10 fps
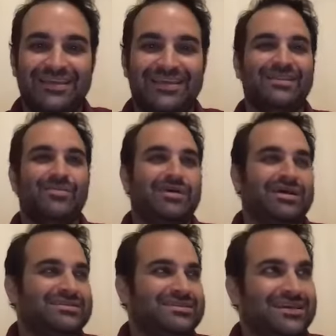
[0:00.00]
in the
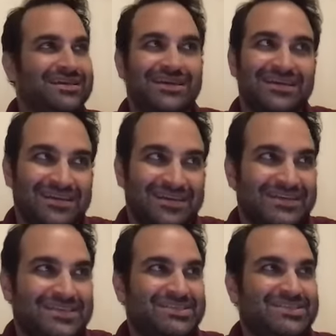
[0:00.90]
past
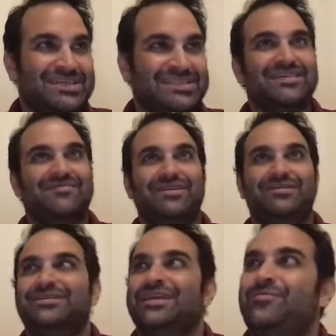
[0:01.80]
6, 7
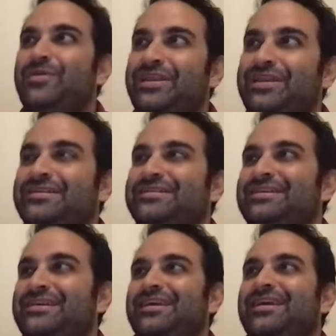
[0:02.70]
years that I'm in it,
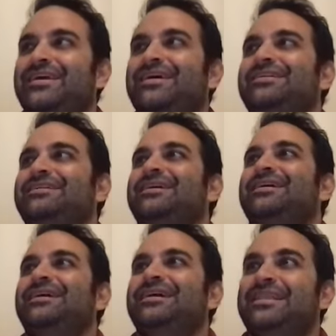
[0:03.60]

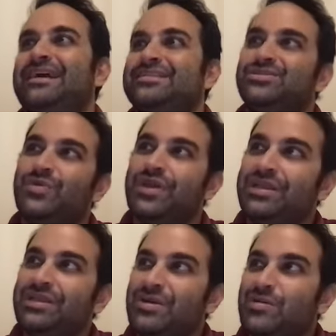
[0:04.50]
and that's great.